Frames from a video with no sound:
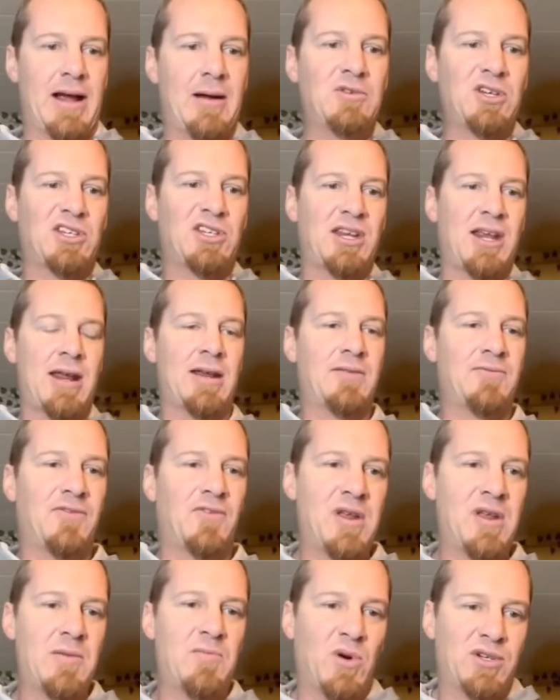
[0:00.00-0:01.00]
I'm just saying,
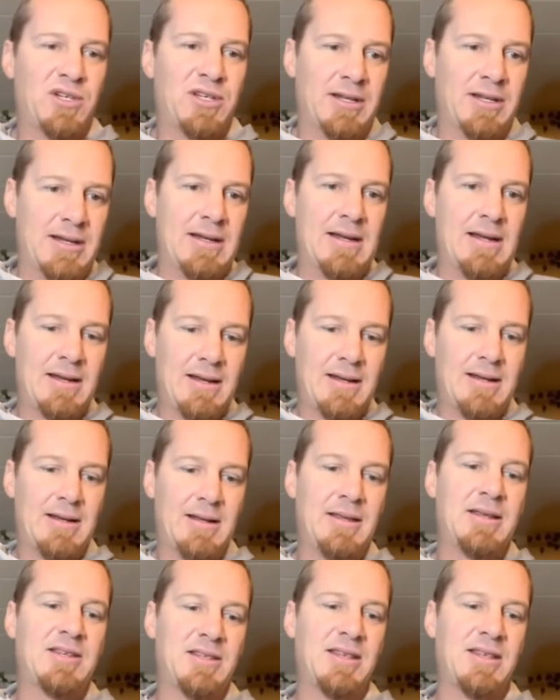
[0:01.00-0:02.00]
for me personally,
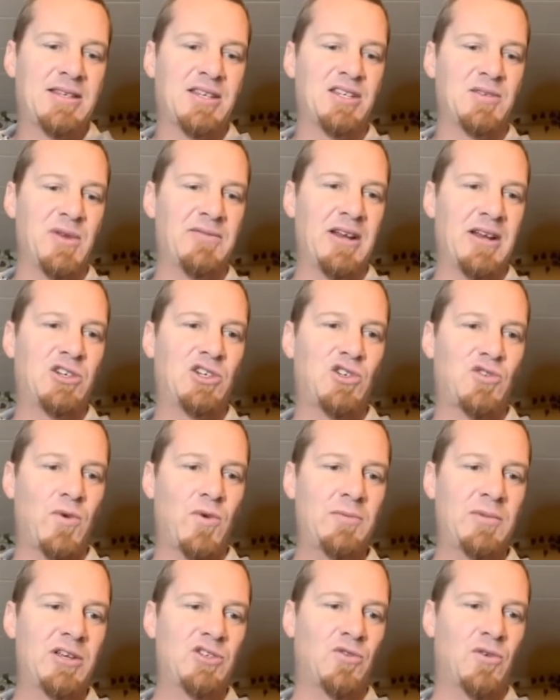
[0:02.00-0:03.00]
this has been
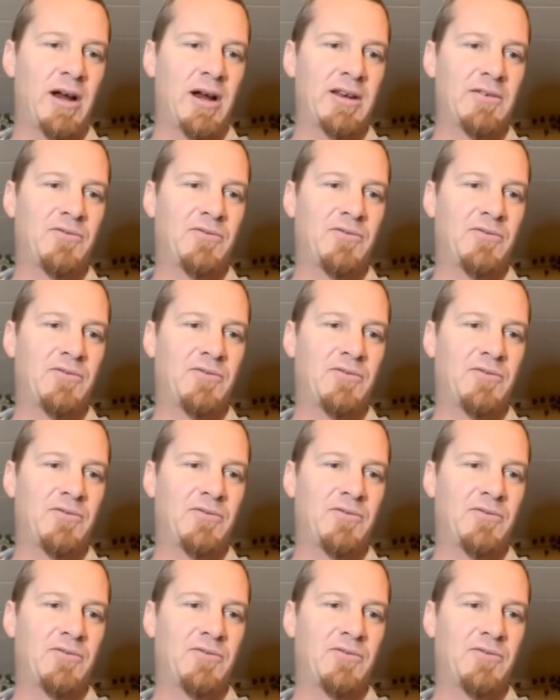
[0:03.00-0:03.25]
extremely trying and